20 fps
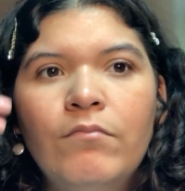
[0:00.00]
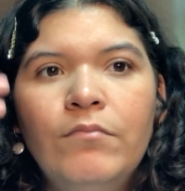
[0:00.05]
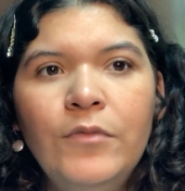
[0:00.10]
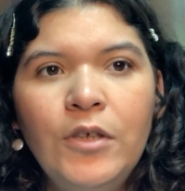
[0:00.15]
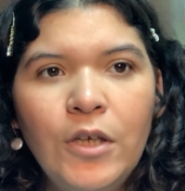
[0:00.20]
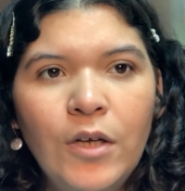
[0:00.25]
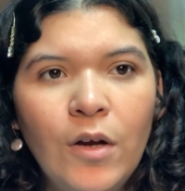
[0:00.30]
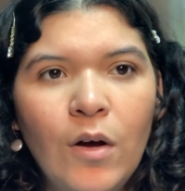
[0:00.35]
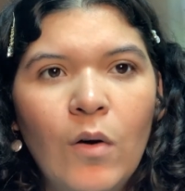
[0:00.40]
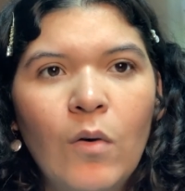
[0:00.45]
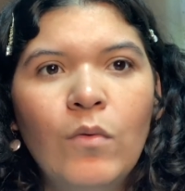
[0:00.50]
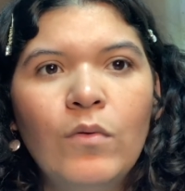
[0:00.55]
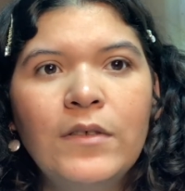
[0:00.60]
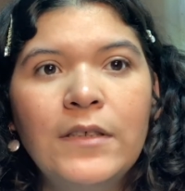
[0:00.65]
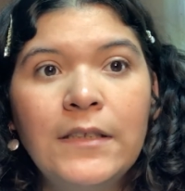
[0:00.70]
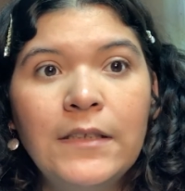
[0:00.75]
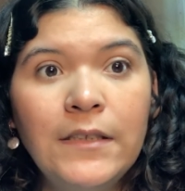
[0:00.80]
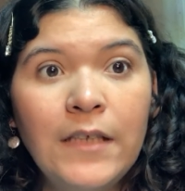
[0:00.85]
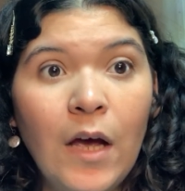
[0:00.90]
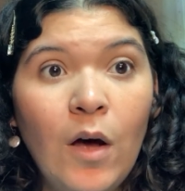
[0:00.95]
you know,
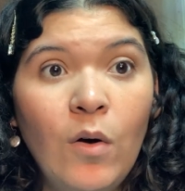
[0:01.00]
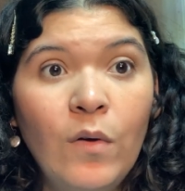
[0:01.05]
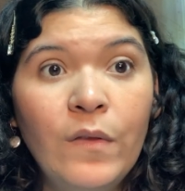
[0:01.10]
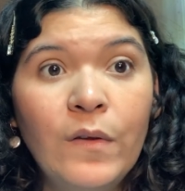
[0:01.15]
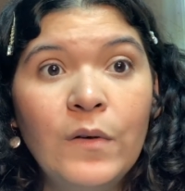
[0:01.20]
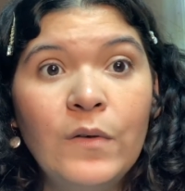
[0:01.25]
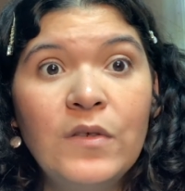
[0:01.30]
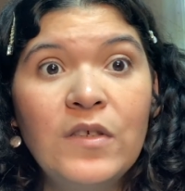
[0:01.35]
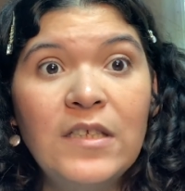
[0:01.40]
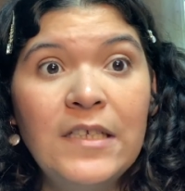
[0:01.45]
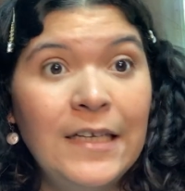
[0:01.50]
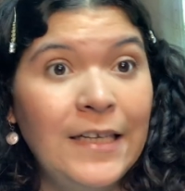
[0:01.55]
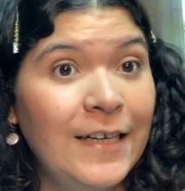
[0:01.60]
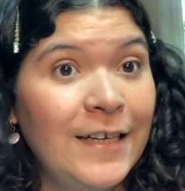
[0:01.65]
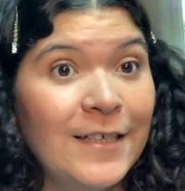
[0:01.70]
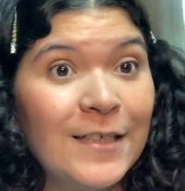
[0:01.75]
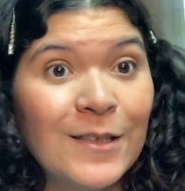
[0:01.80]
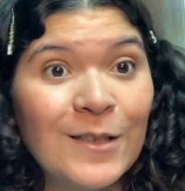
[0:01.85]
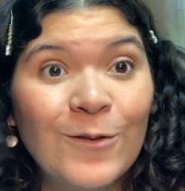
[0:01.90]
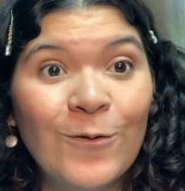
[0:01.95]
sell those
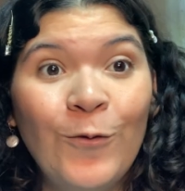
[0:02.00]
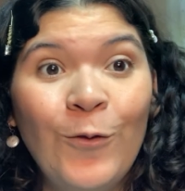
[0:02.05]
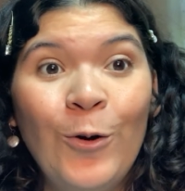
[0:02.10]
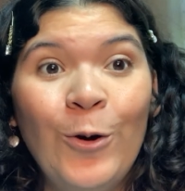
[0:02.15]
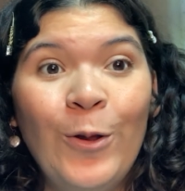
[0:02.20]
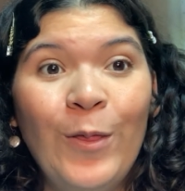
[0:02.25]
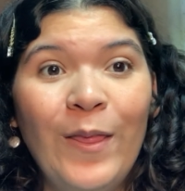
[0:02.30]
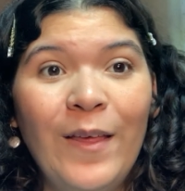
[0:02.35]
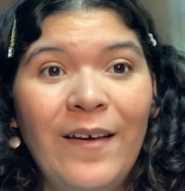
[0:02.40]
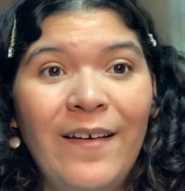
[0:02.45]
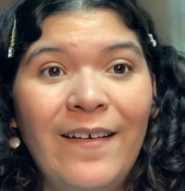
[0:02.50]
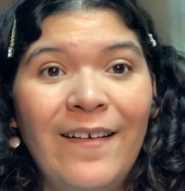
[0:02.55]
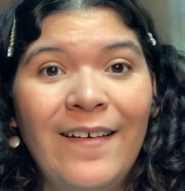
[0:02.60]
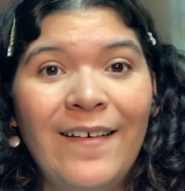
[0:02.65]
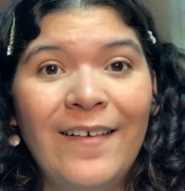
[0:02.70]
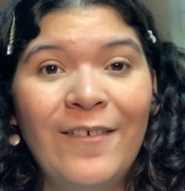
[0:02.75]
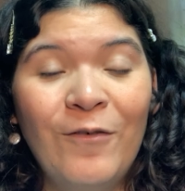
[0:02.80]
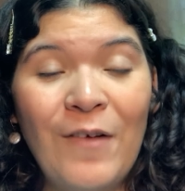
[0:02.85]
tickets for the